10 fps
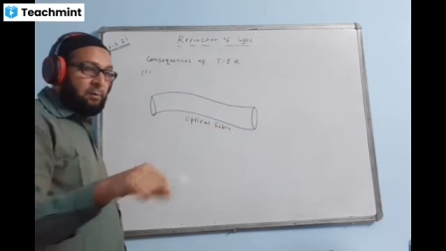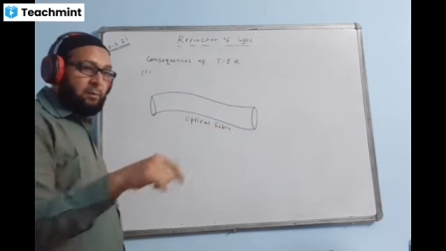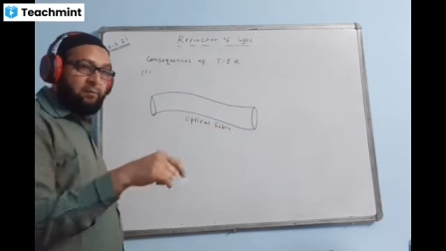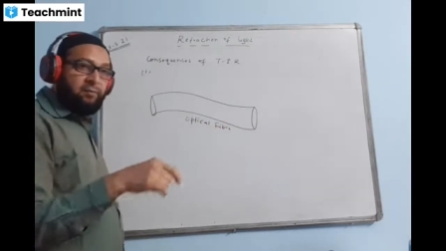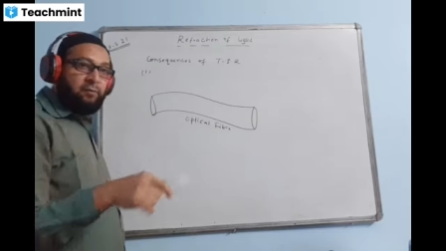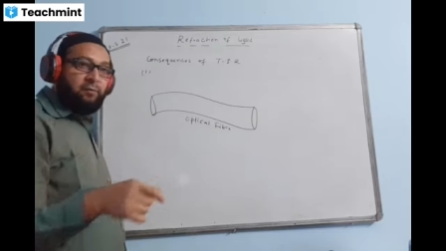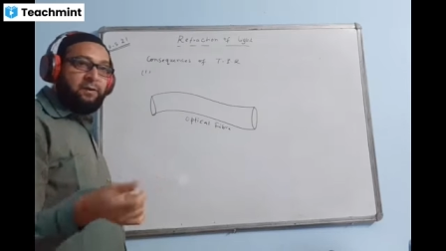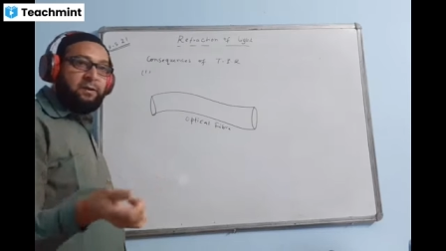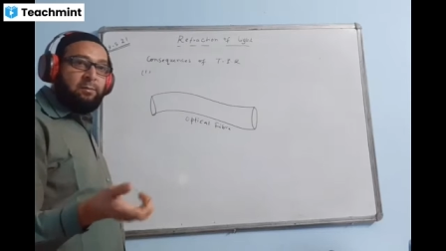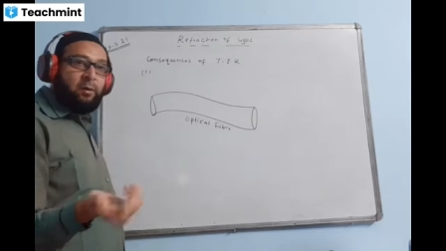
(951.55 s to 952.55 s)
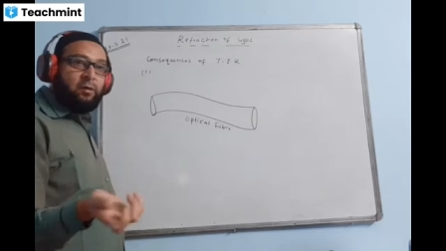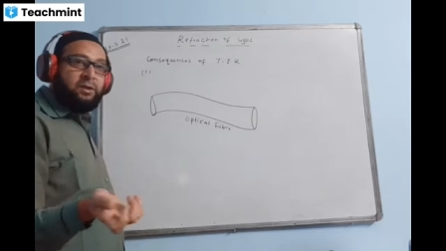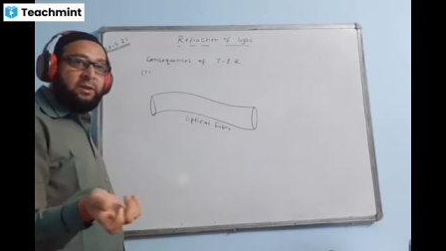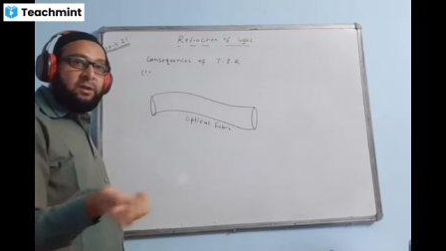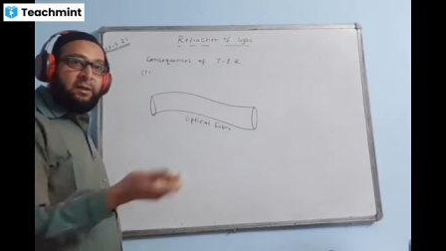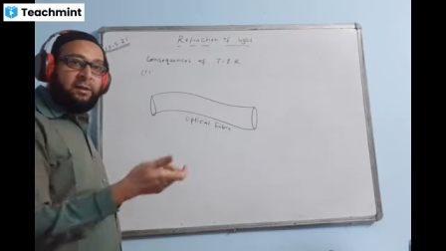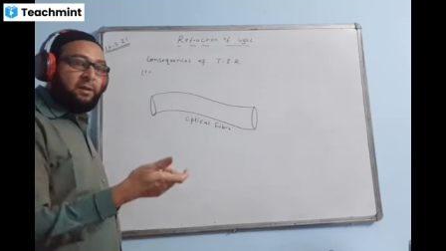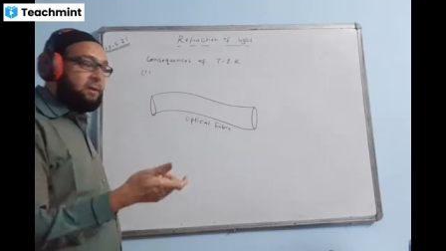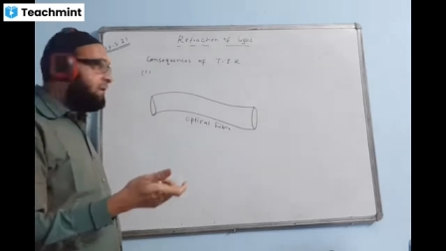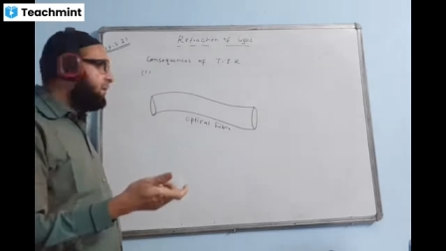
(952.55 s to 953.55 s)
mouse is connected, these are
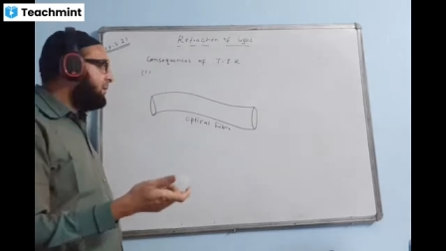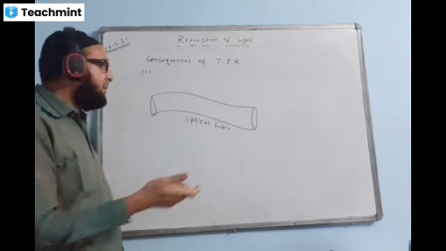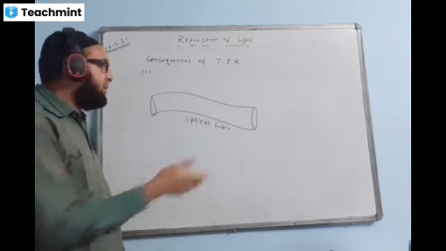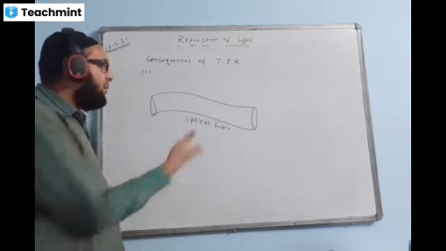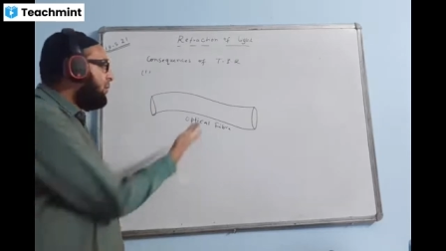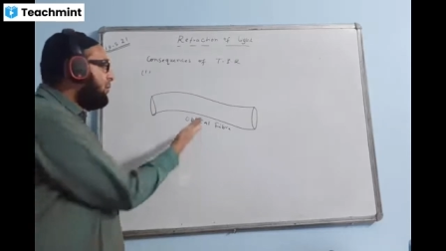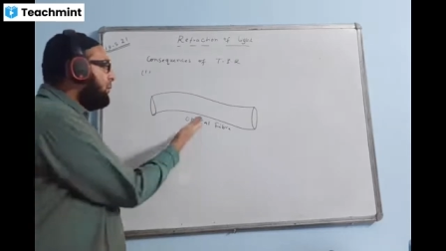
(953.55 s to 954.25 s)
all optical fiber.